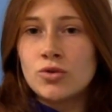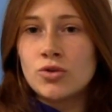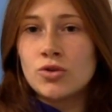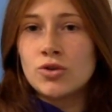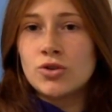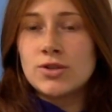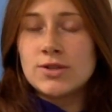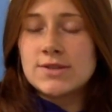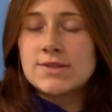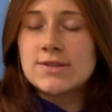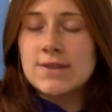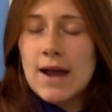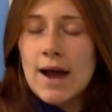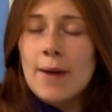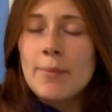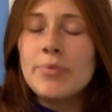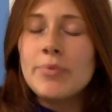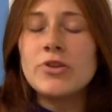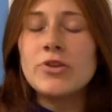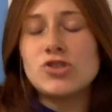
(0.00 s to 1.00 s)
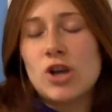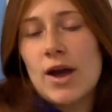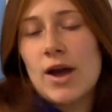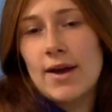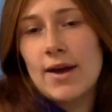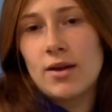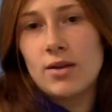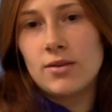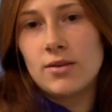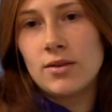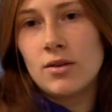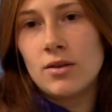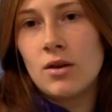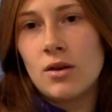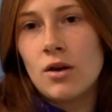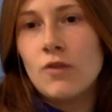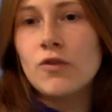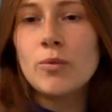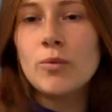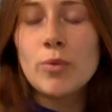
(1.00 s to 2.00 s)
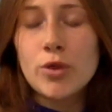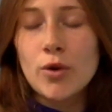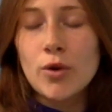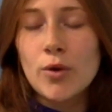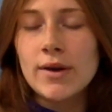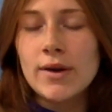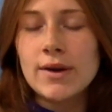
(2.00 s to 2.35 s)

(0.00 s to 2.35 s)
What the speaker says: To stop the child from throwing